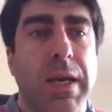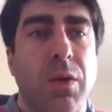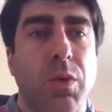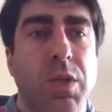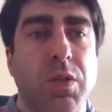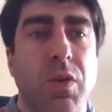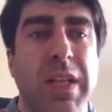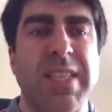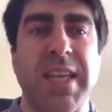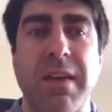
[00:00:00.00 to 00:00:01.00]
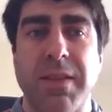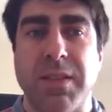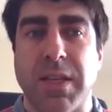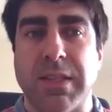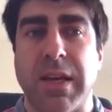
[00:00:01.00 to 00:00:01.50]
which is called a 7
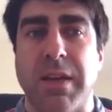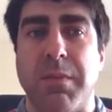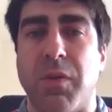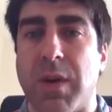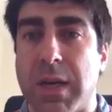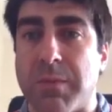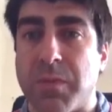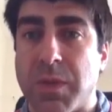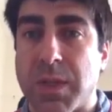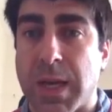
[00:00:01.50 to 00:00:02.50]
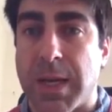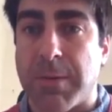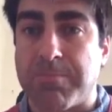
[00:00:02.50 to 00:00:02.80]
Tesla MRI scanner.